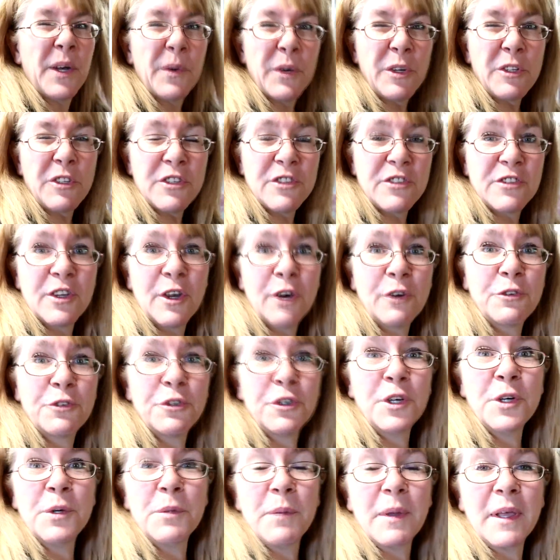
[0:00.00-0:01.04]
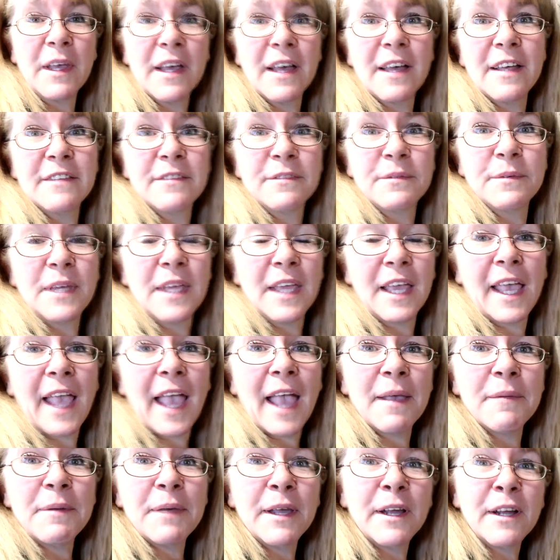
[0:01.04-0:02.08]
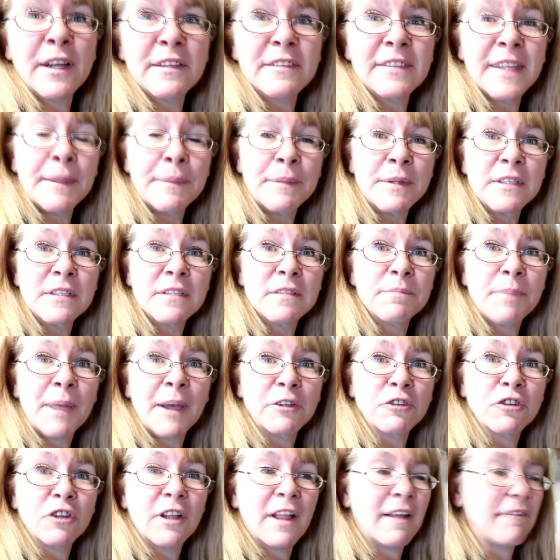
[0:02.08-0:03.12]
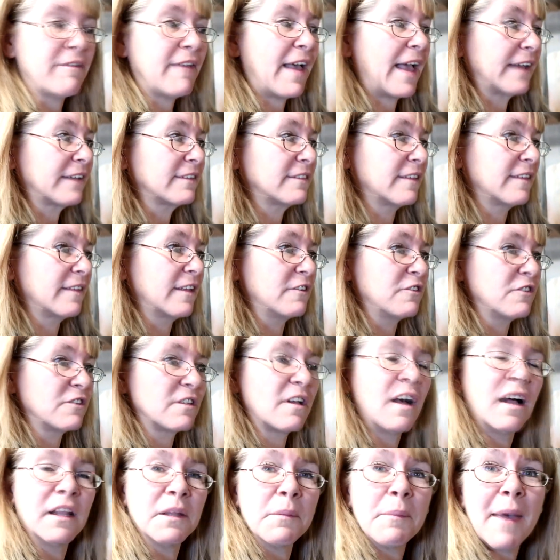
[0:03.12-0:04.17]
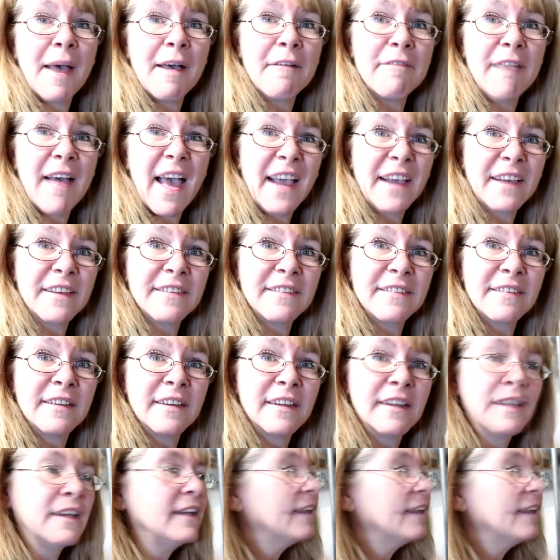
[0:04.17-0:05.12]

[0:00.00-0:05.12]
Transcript: Which is so true, because when he came here, his name is Special FX, and they just called him FX.